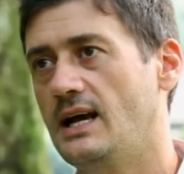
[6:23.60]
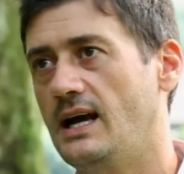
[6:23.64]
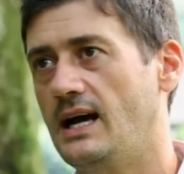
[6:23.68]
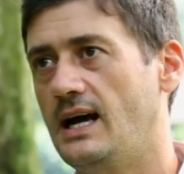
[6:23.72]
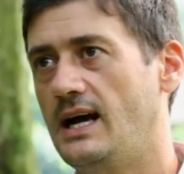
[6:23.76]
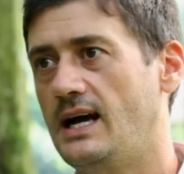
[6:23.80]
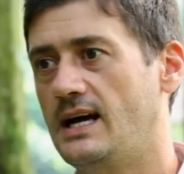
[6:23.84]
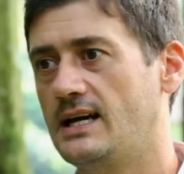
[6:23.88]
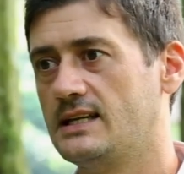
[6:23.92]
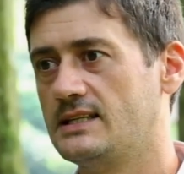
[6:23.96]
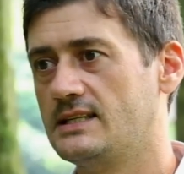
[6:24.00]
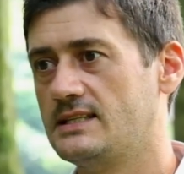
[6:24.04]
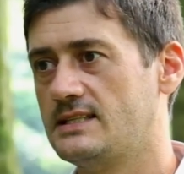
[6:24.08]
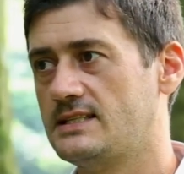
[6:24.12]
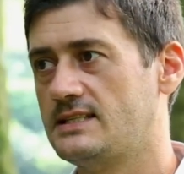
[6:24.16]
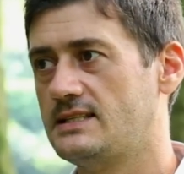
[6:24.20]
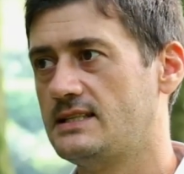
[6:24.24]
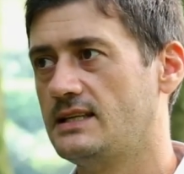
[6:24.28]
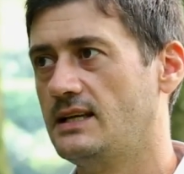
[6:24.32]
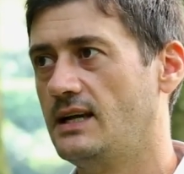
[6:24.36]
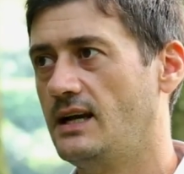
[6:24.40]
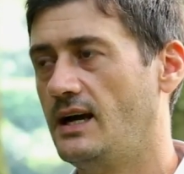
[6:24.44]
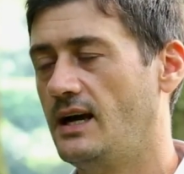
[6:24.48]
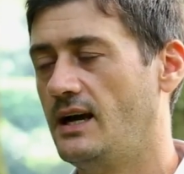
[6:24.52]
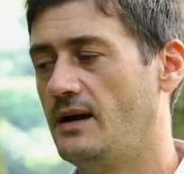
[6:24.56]
And
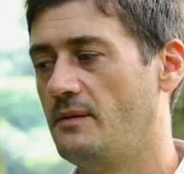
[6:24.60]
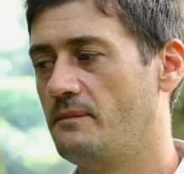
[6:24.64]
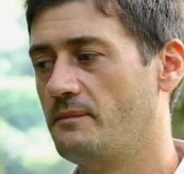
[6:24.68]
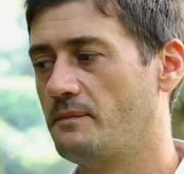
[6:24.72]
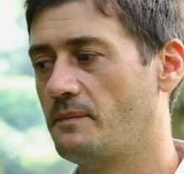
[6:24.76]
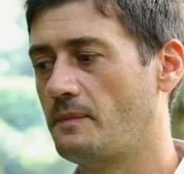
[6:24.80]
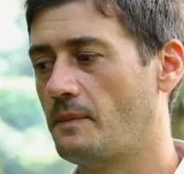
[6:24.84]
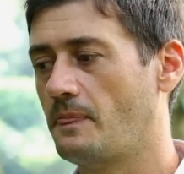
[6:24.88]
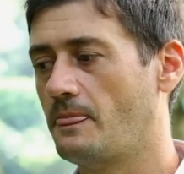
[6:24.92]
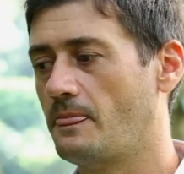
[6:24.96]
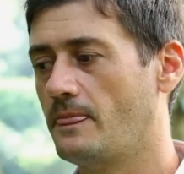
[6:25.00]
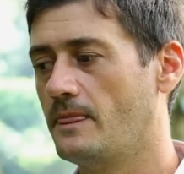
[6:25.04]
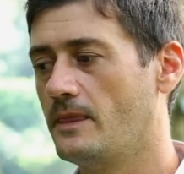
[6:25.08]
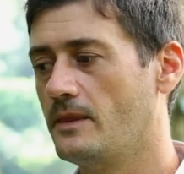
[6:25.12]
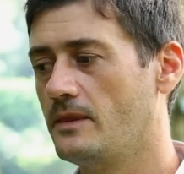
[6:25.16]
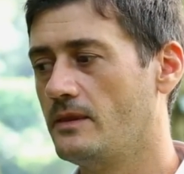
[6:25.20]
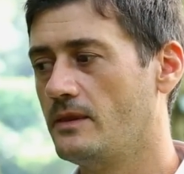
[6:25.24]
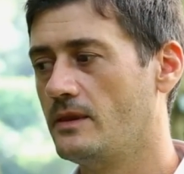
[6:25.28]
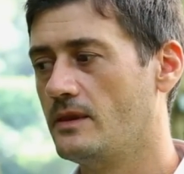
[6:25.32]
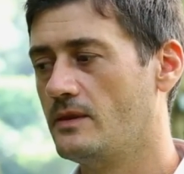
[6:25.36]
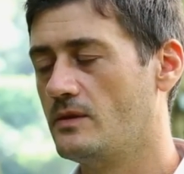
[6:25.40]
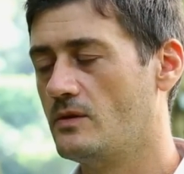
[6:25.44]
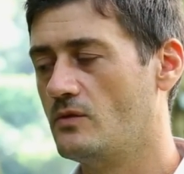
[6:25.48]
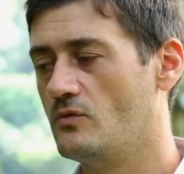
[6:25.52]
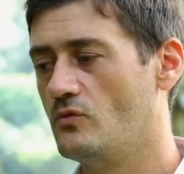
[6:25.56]
um,
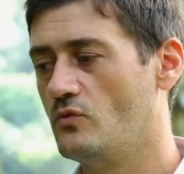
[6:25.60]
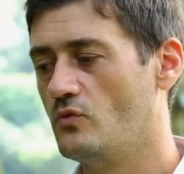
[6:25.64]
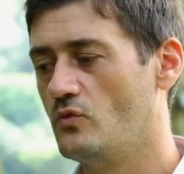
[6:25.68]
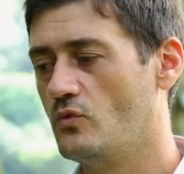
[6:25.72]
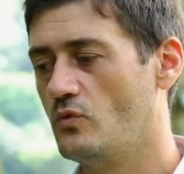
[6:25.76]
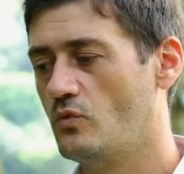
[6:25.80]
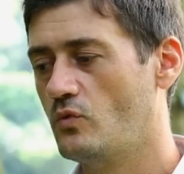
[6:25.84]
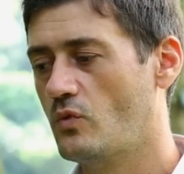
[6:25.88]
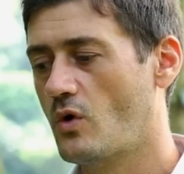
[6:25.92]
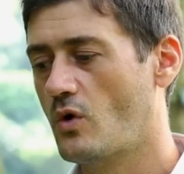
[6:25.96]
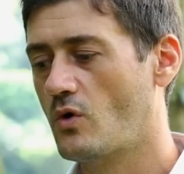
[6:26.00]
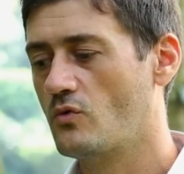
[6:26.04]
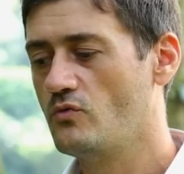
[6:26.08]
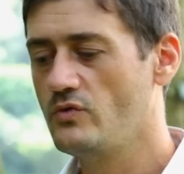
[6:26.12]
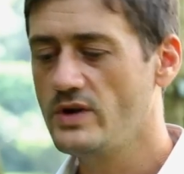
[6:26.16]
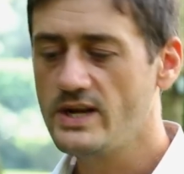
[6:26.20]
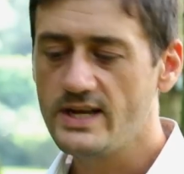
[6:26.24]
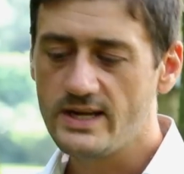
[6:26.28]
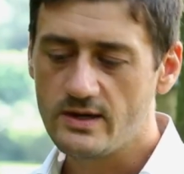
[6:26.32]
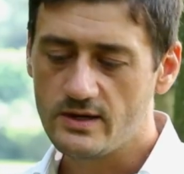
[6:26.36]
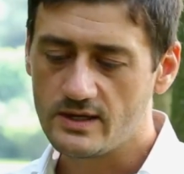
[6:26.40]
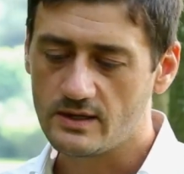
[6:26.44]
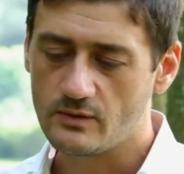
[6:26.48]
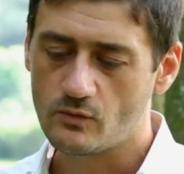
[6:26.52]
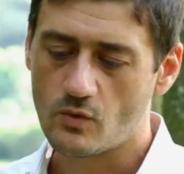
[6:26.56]
what
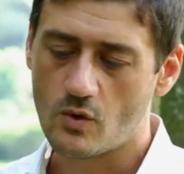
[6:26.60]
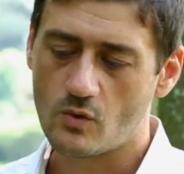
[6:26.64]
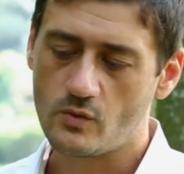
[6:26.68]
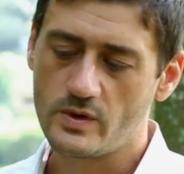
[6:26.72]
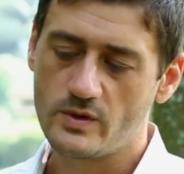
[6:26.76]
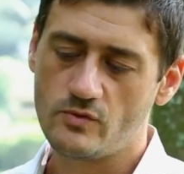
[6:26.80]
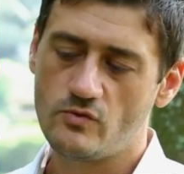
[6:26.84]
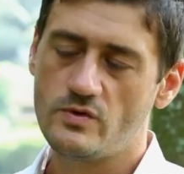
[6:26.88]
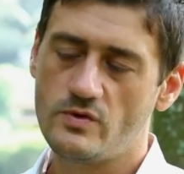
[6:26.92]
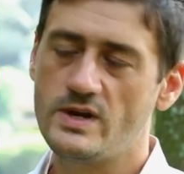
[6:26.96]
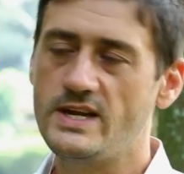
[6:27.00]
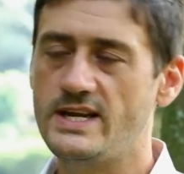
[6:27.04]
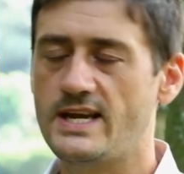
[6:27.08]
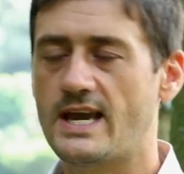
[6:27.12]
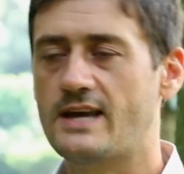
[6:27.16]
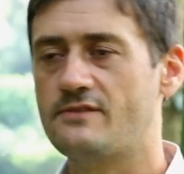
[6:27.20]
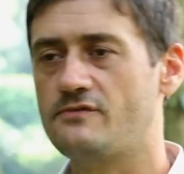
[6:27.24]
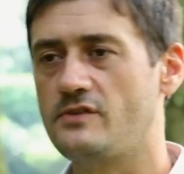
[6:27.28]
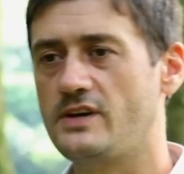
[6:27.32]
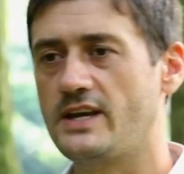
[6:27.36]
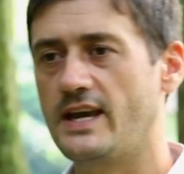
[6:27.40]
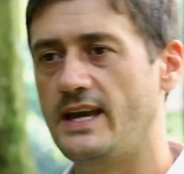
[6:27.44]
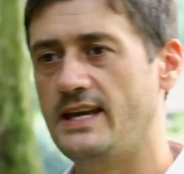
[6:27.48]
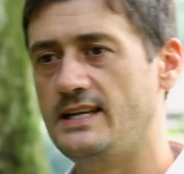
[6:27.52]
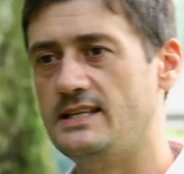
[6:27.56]
really what we really
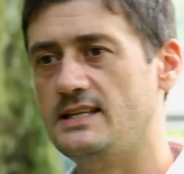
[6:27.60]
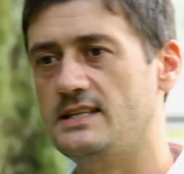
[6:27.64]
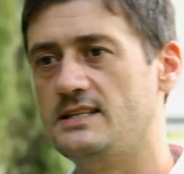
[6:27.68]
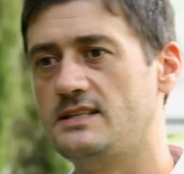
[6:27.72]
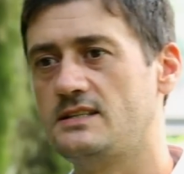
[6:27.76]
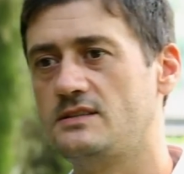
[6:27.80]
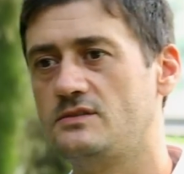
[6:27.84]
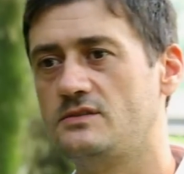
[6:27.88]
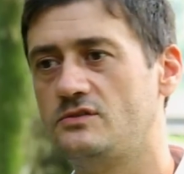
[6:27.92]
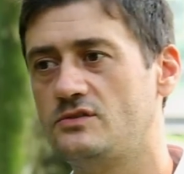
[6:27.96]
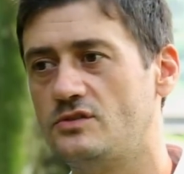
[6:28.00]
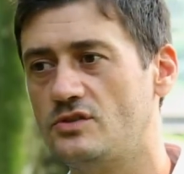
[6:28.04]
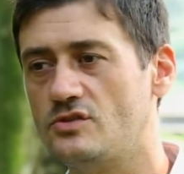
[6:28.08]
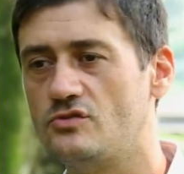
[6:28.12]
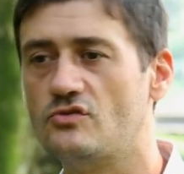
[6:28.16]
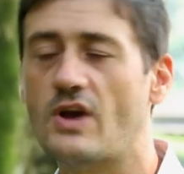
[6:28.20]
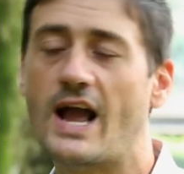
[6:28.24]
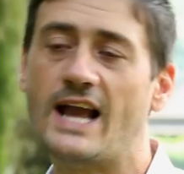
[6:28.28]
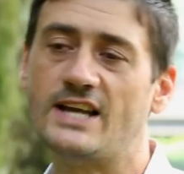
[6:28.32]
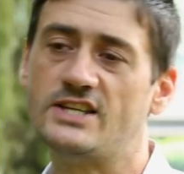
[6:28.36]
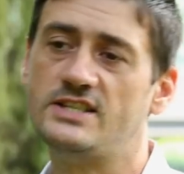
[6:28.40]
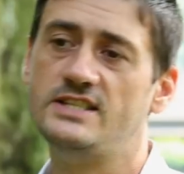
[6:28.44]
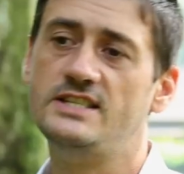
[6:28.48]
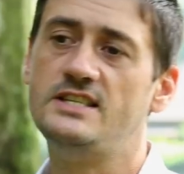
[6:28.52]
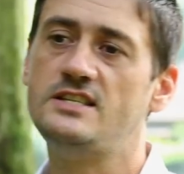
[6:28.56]
advocate is to
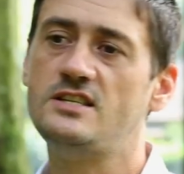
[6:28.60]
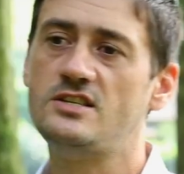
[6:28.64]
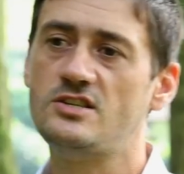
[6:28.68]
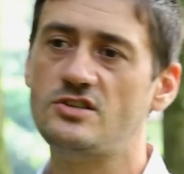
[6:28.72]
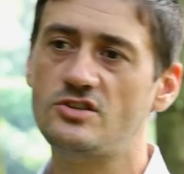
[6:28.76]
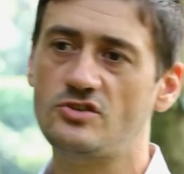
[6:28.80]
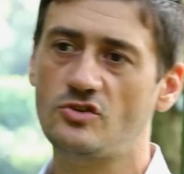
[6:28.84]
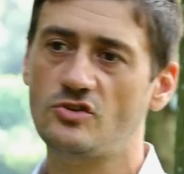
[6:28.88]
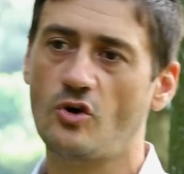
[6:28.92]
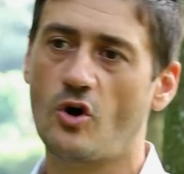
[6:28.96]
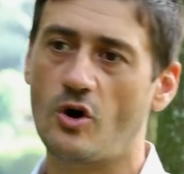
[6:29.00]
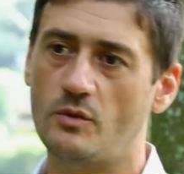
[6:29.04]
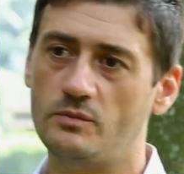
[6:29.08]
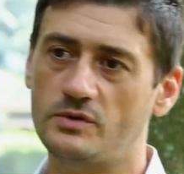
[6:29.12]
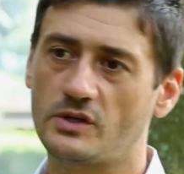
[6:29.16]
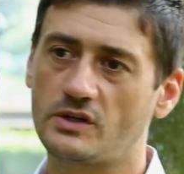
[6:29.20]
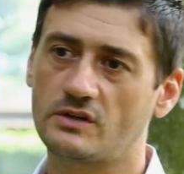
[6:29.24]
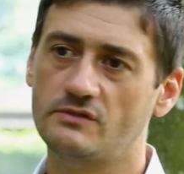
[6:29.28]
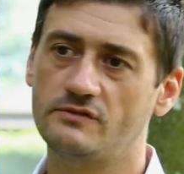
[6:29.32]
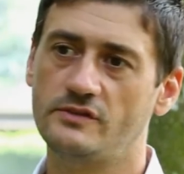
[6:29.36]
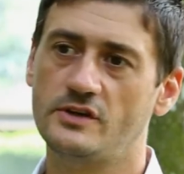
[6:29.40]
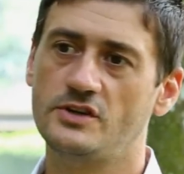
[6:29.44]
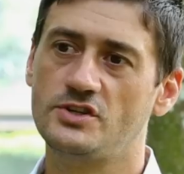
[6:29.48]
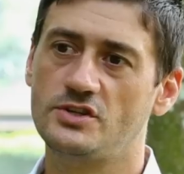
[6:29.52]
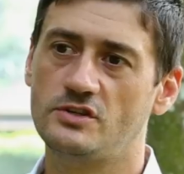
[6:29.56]
actually stop the
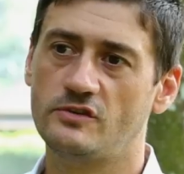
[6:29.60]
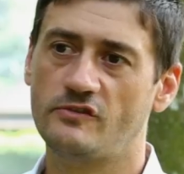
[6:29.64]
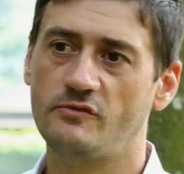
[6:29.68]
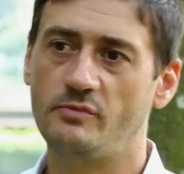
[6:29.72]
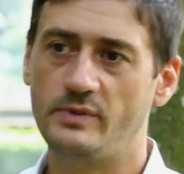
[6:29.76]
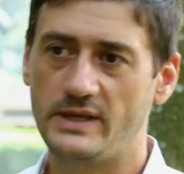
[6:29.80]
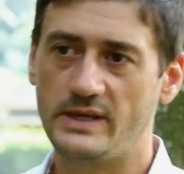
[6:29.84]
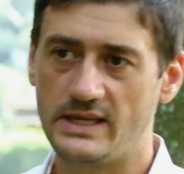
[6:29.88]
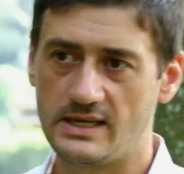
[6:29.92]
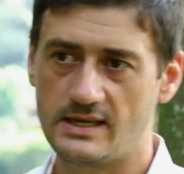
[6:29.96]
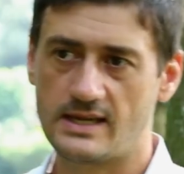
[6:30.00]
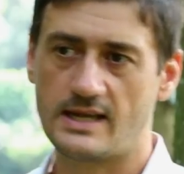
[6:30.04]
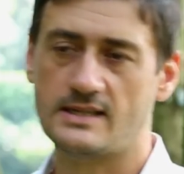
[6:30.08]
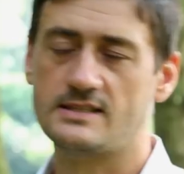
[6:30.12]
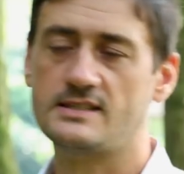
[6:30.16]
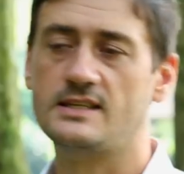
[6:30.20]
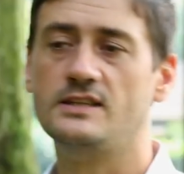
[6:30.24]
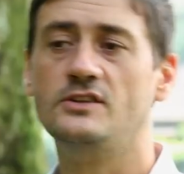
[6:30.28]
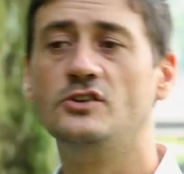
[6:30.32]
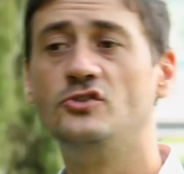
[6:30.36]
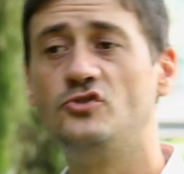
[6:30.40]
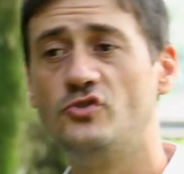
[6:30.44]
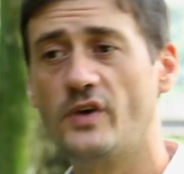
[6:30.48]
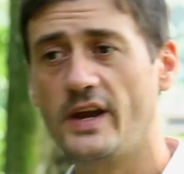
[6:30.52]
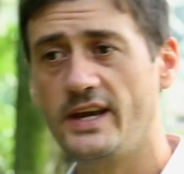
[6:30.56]
conversion of peatlands
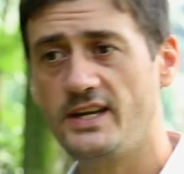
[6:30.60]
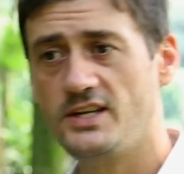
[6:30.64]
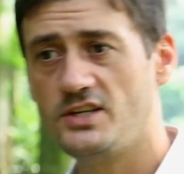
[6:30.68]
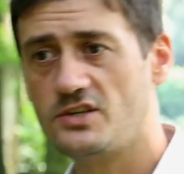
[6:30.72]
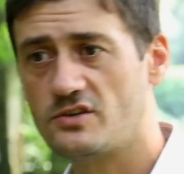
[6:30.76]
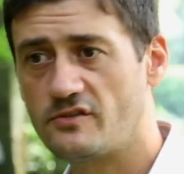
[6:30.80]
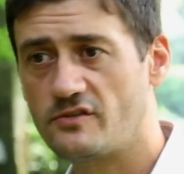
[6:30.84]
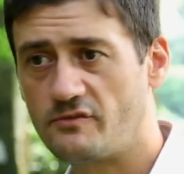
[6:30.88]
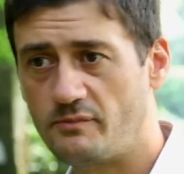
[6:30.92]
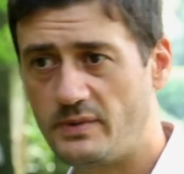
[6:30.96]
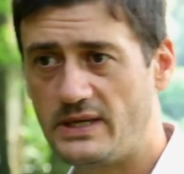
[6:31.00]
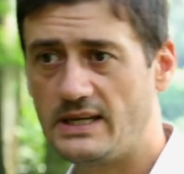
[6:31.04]
and the drainage of